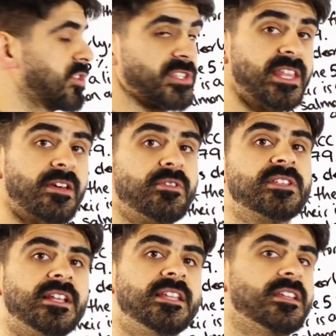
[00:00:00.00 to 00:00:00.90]
so say there
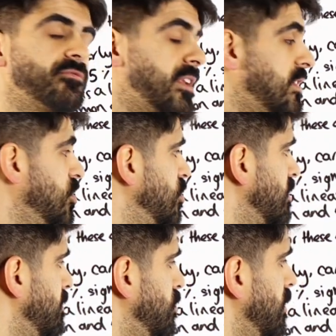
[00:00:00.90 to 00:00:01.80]
is a linear
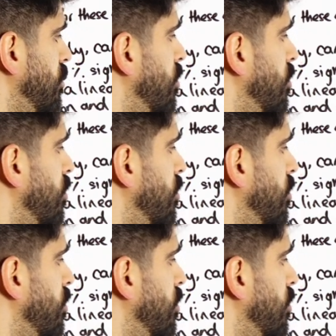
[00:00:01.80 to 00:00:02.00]
relationship between